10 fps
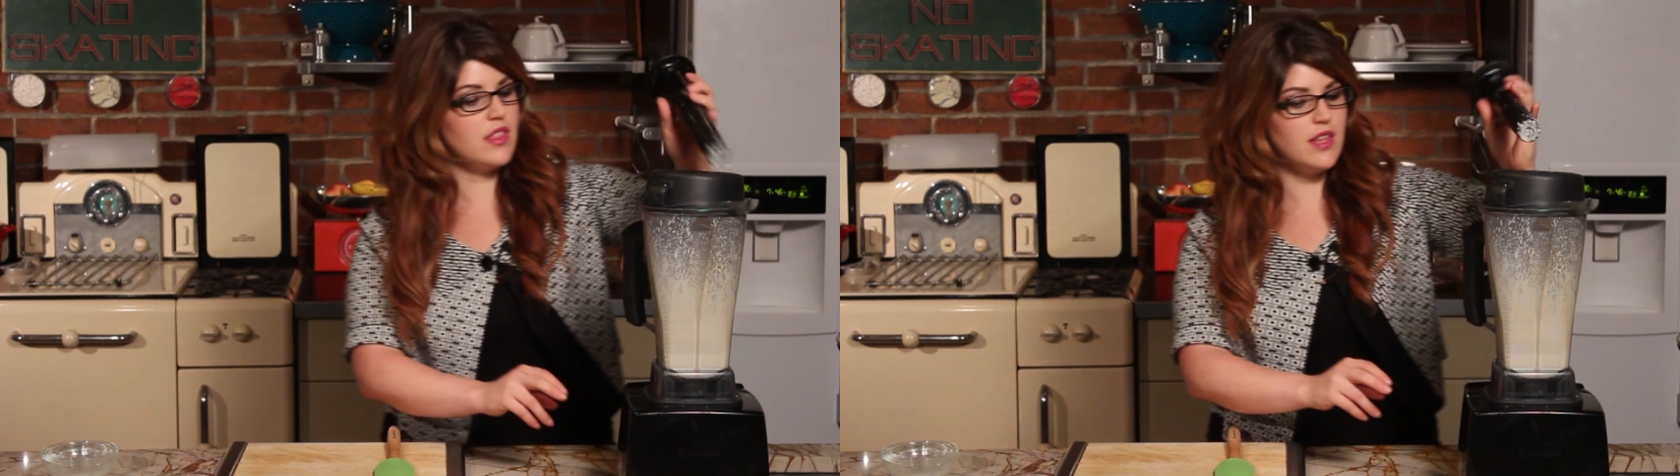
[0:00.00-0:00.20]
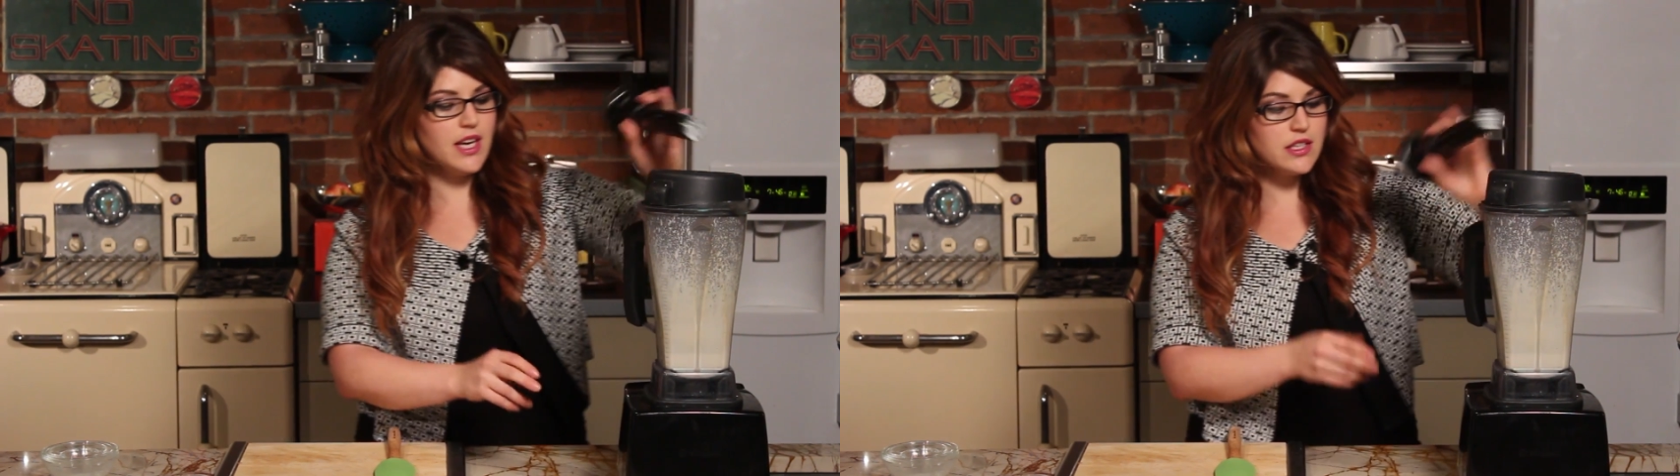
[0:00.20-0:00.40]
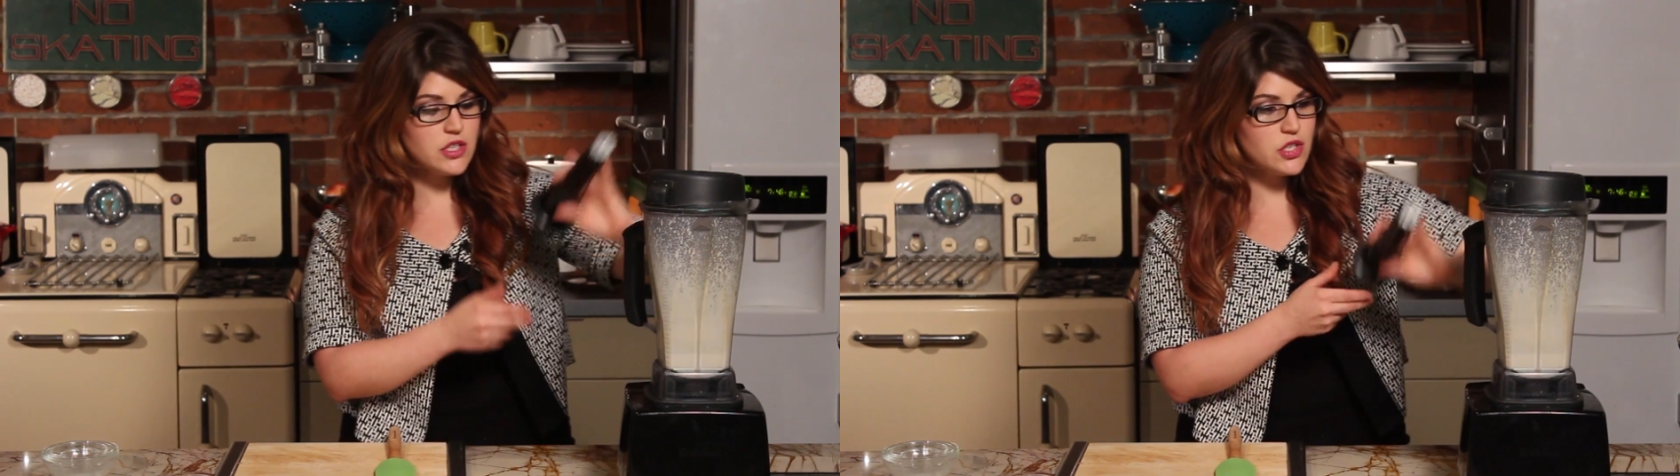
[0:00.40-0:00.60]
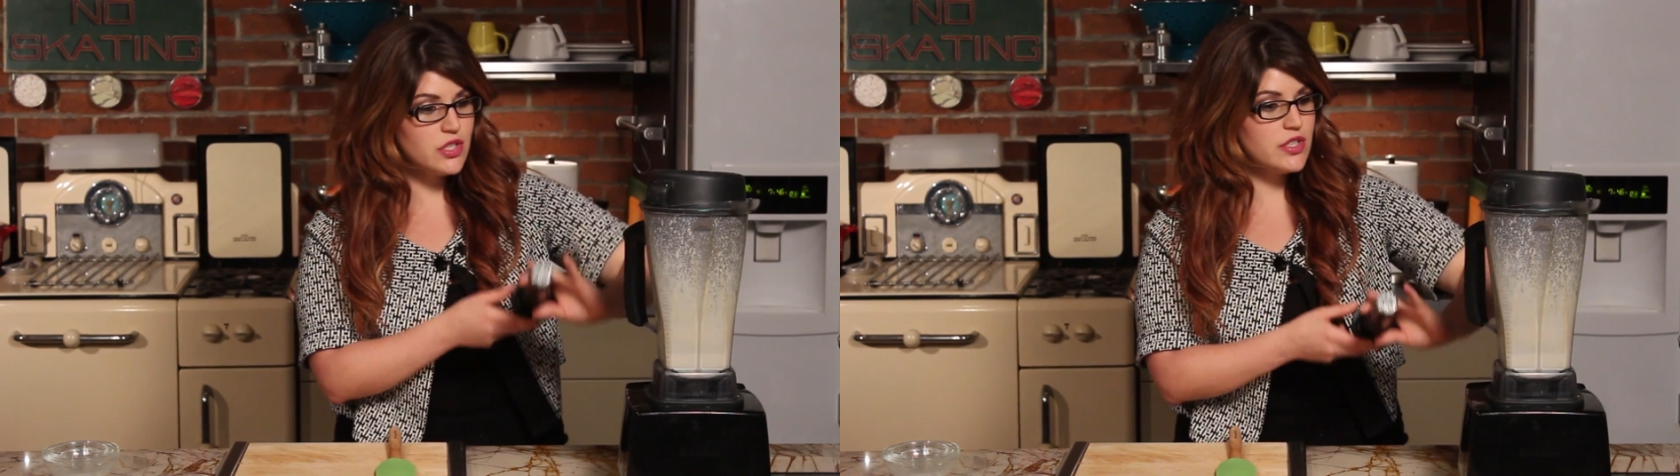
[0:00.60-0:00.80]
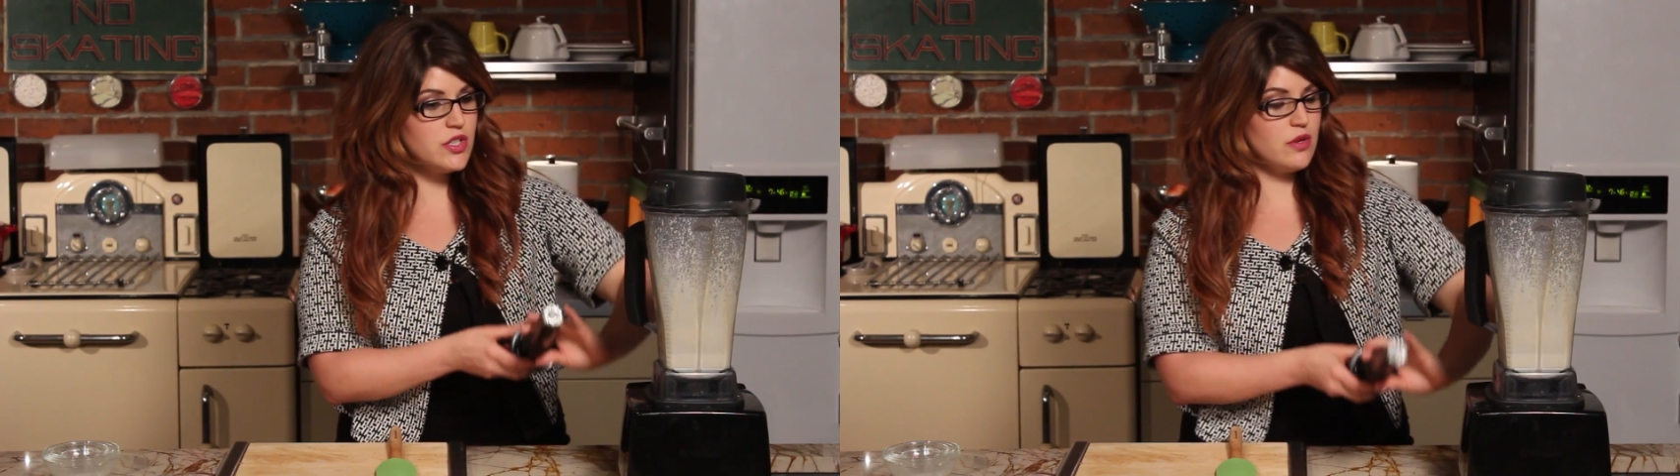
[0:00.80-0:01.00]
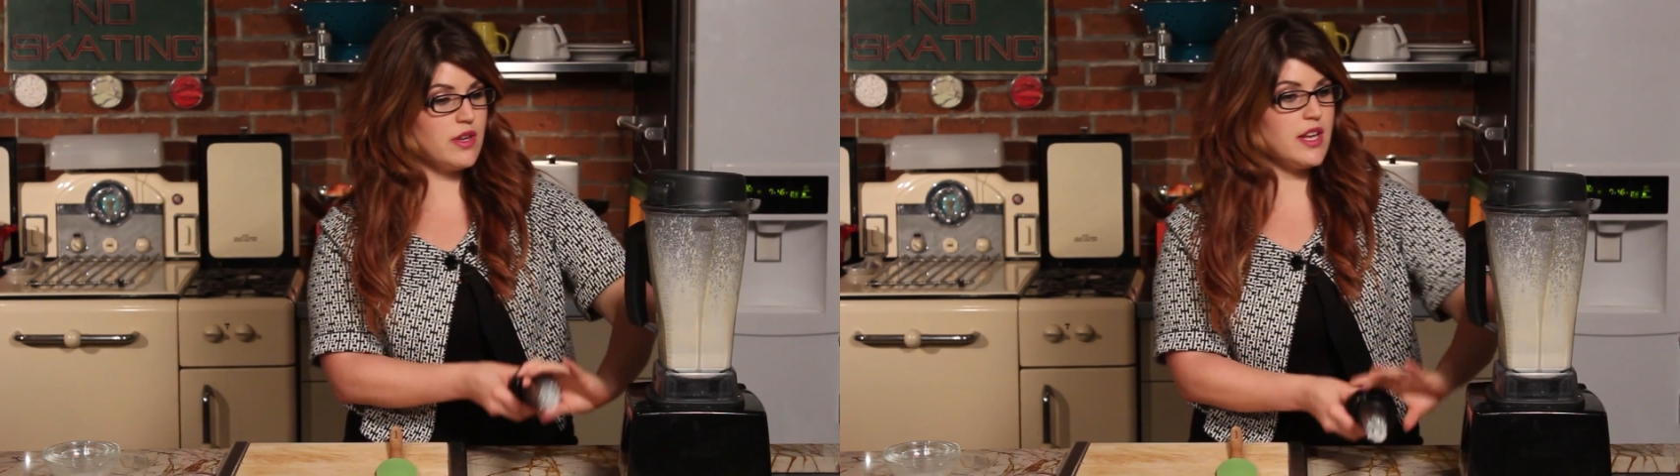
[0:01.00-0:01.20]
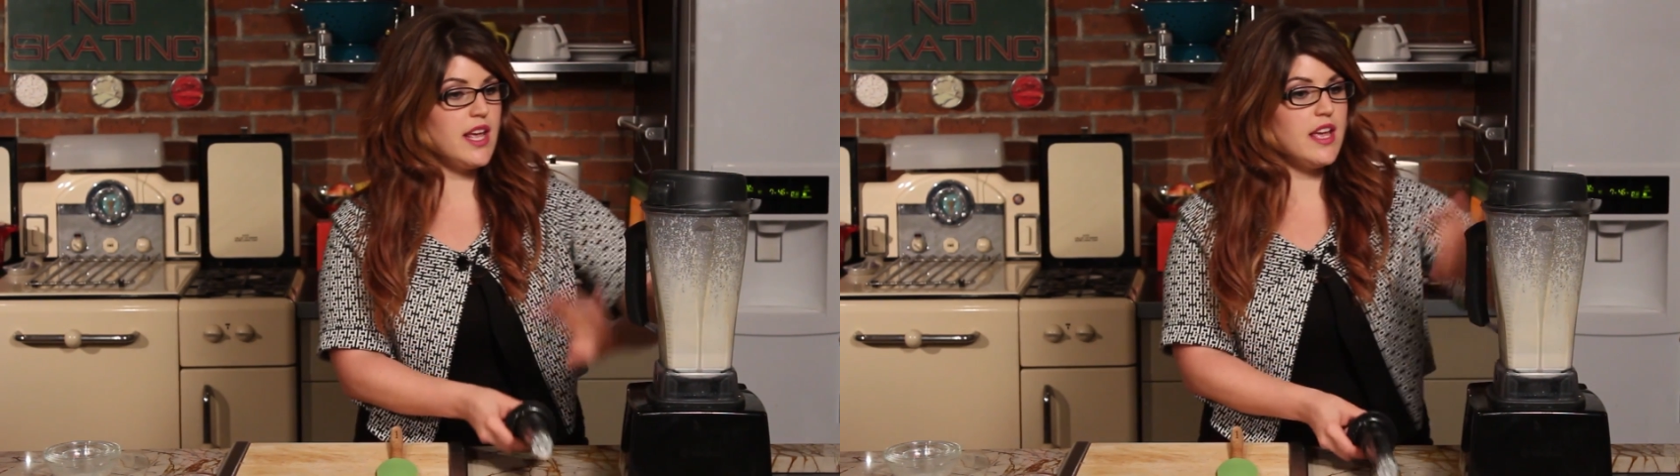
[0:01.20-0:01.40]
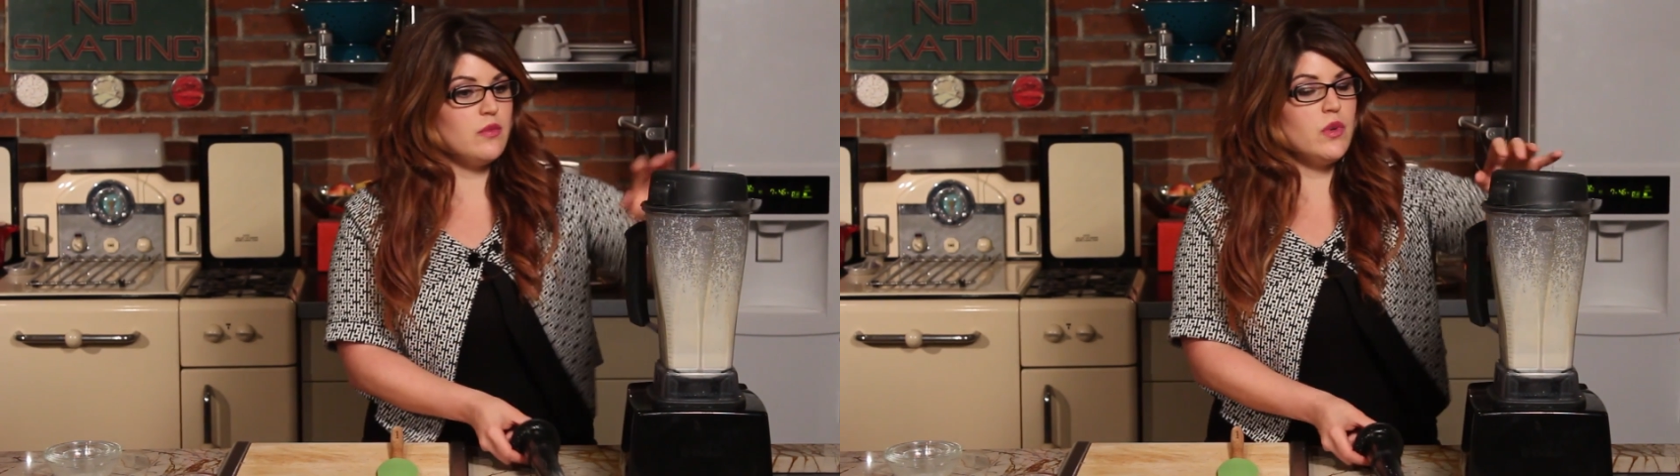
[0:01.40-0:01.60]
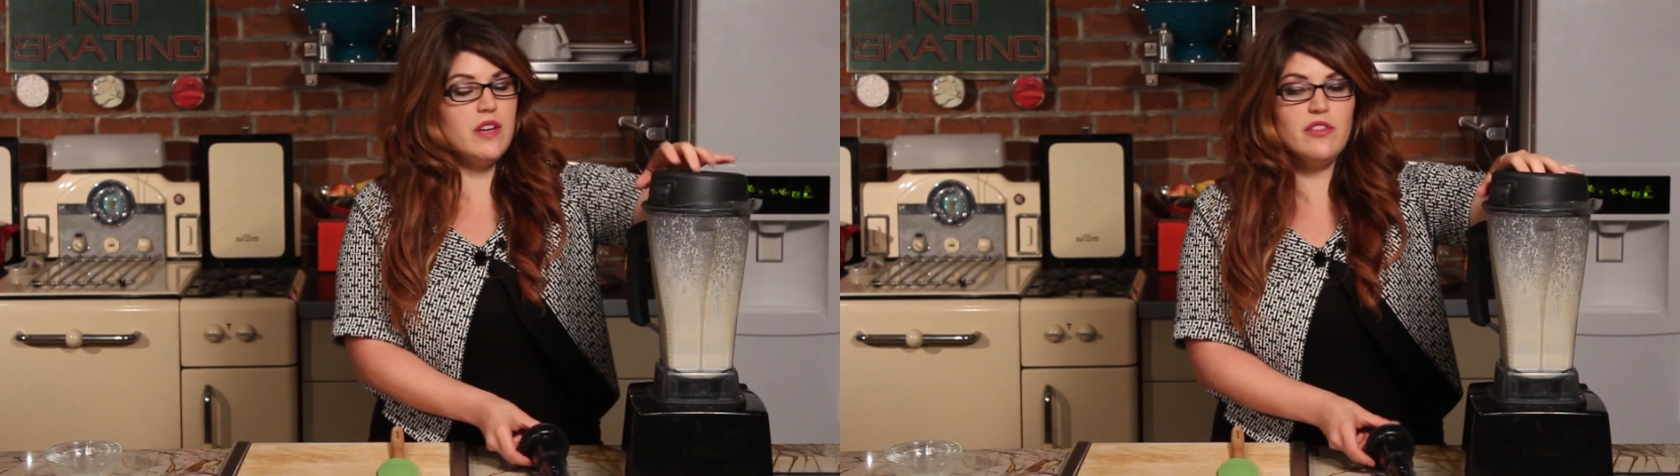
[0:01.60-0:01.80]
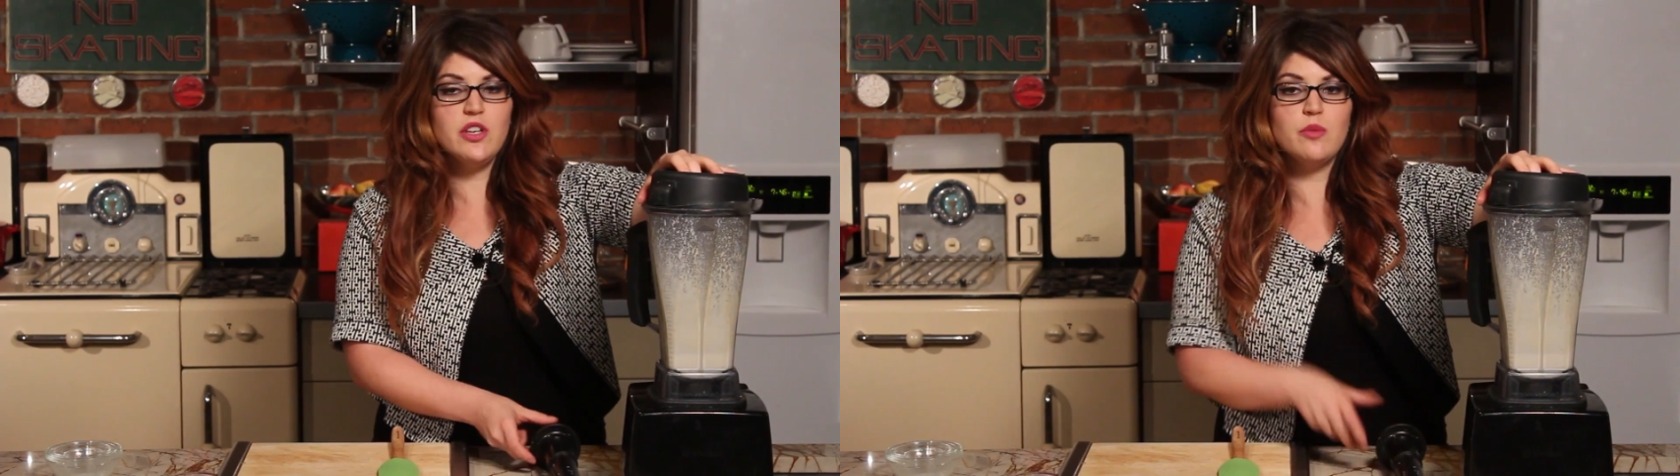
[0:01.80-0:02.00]
That should do it. And
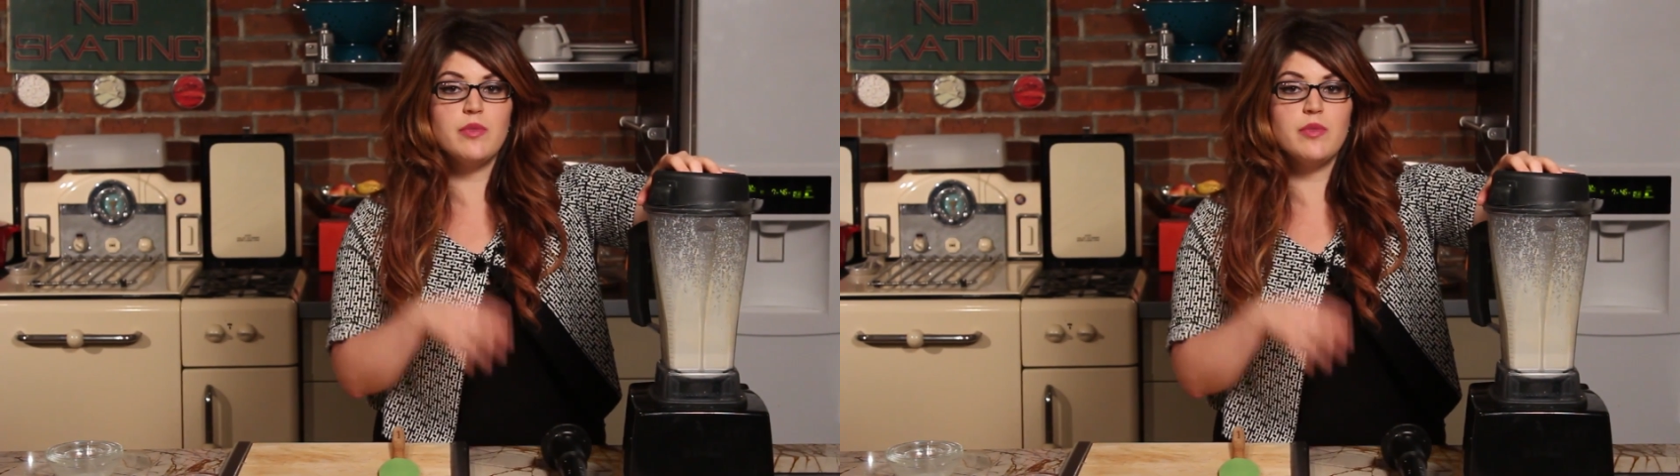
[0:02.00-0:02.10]
whenever you